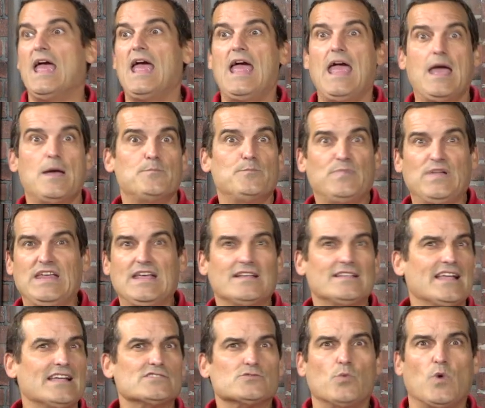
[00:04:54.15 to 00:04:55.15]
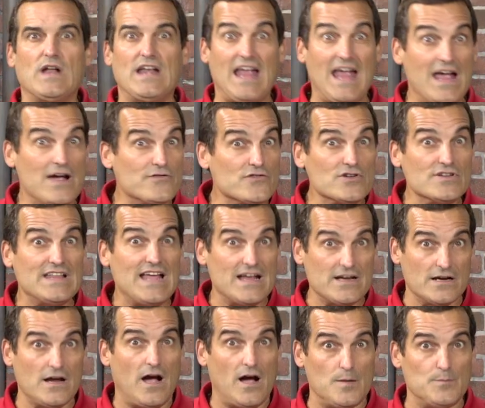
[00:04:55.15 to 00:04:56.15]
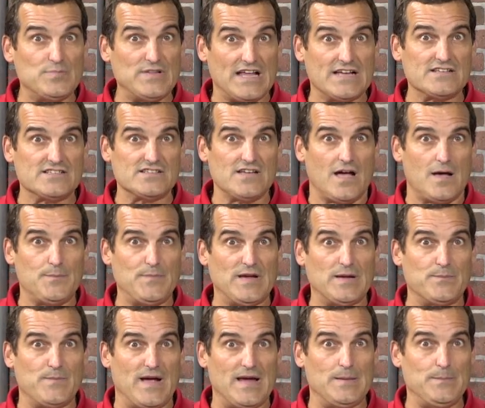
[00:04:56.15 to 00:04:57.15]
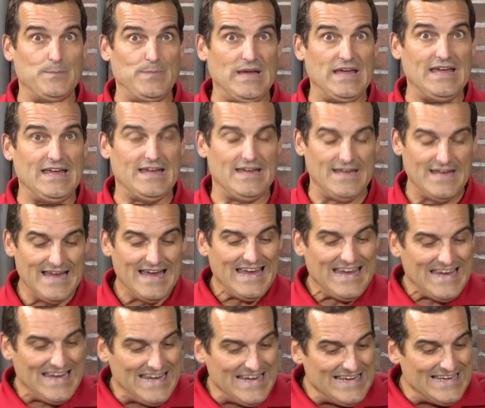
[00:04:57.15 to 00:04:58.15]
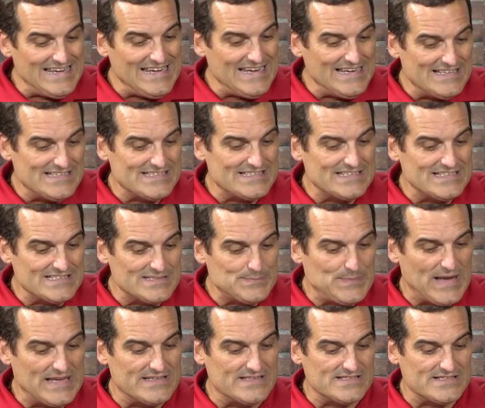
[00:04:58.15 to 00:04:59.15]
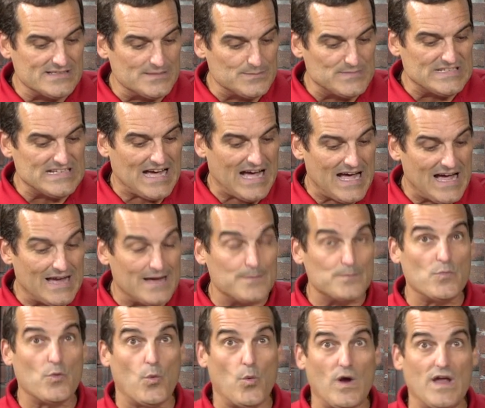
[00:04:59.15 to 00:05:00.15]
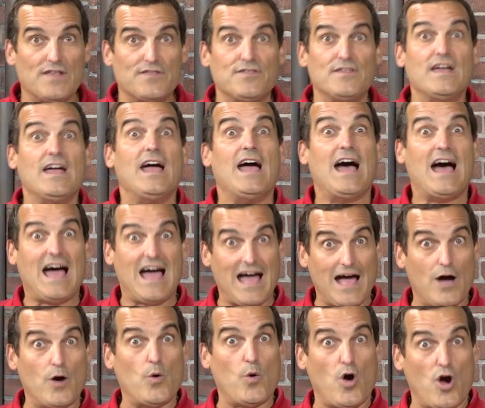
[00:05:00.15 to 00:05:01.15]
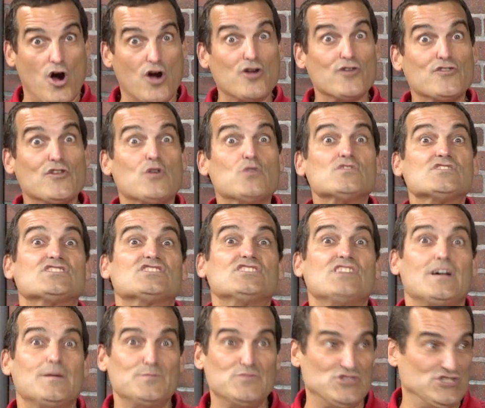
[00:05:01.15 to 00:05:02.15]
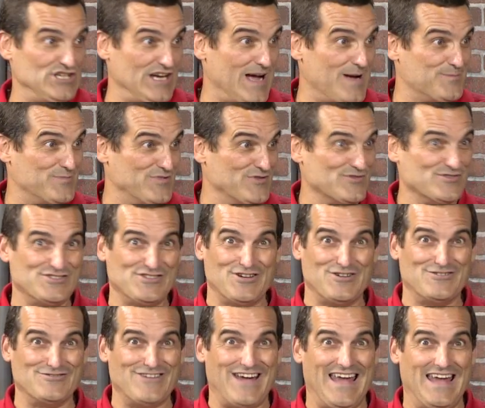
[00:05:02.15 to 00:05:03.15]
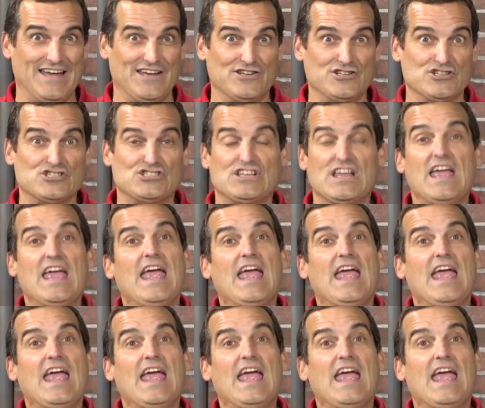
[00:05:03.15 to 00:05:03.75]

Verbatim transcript: MPLS, whatever that complex topic might be, he needs to spend some time with how are those subchapters arranged